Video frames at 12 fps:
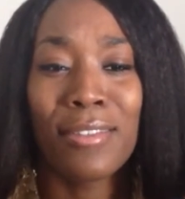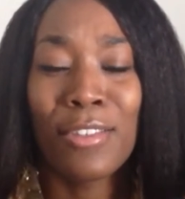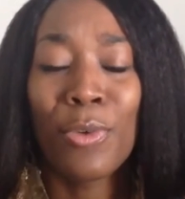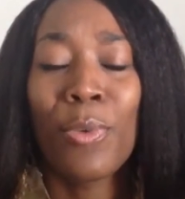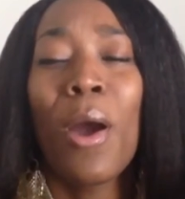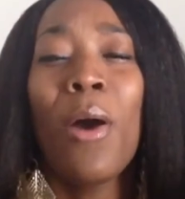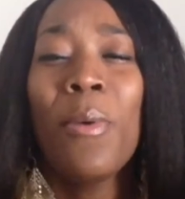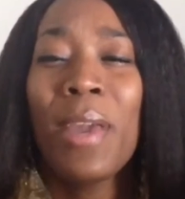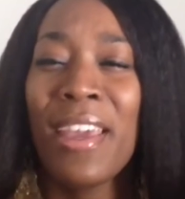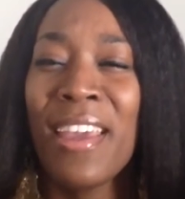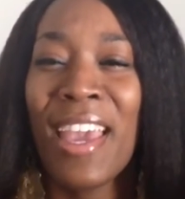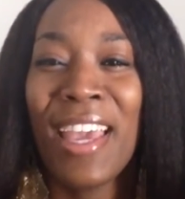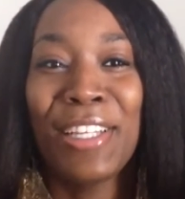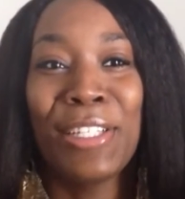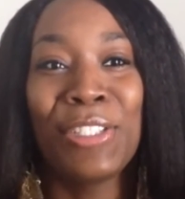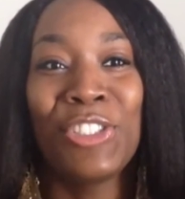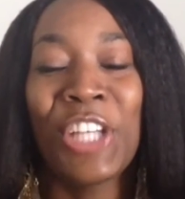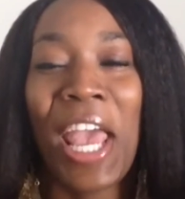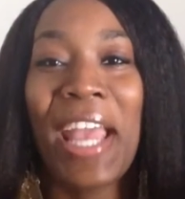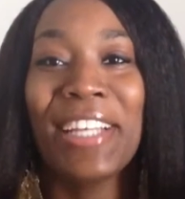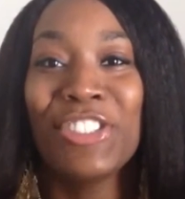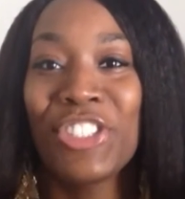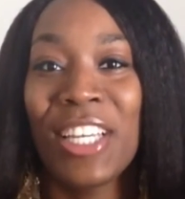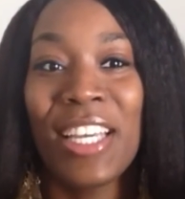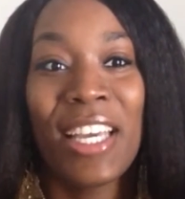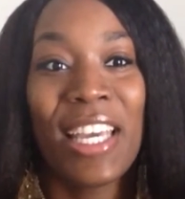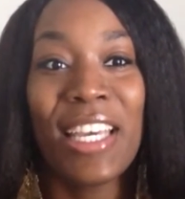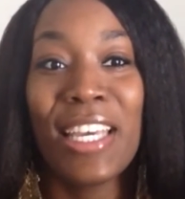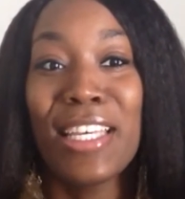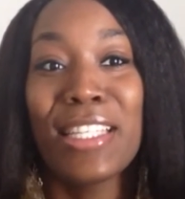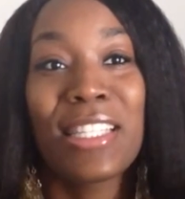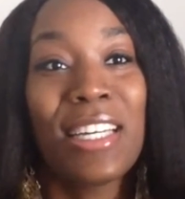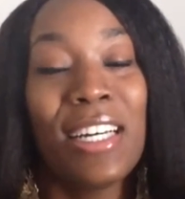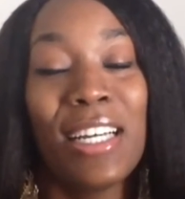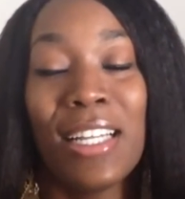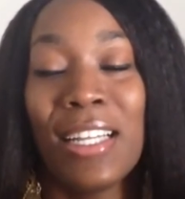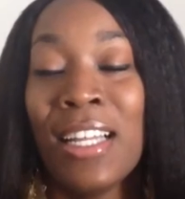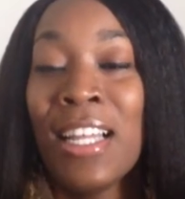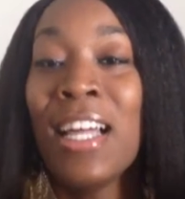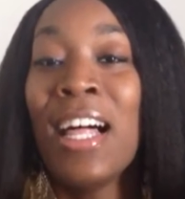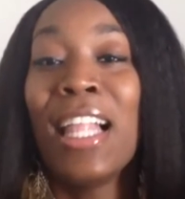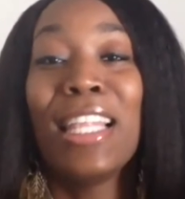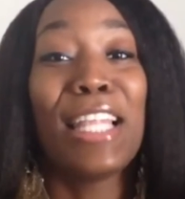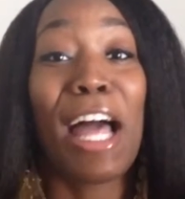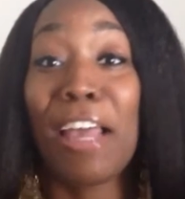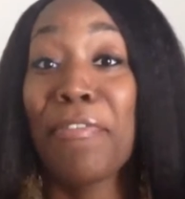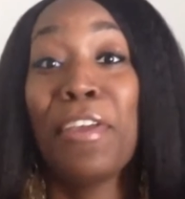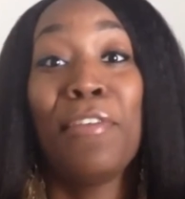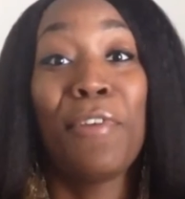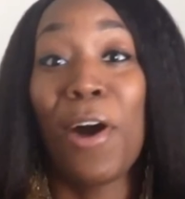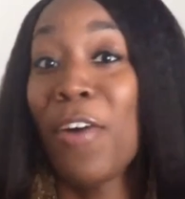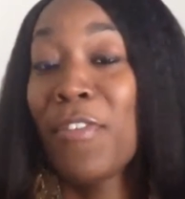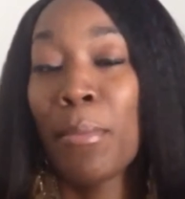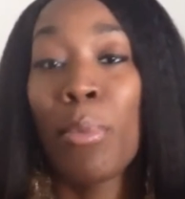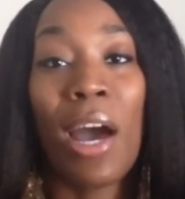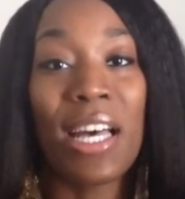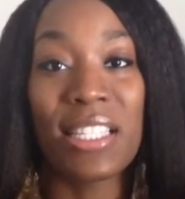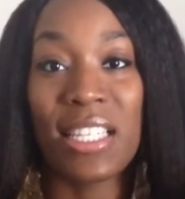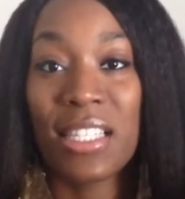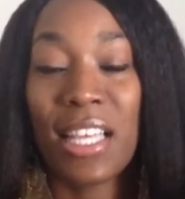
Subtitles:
growing and changing, it is a life evolving process.